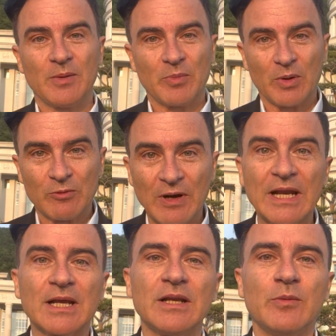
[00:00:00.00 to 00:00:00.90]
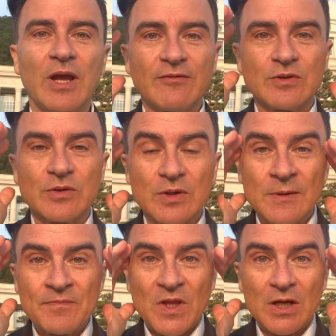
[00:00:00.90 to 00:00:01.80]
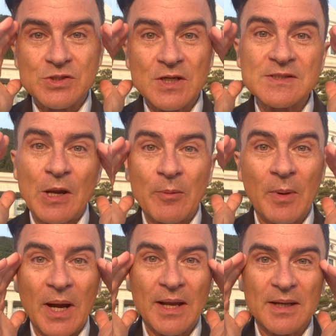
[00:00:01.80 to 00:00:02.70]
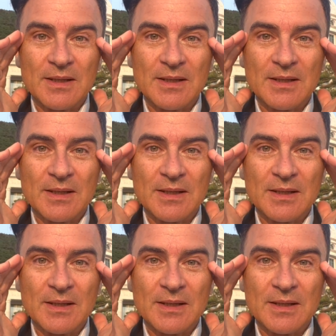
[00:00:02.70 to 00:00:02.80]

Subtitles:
But radically we have to adjust our mind.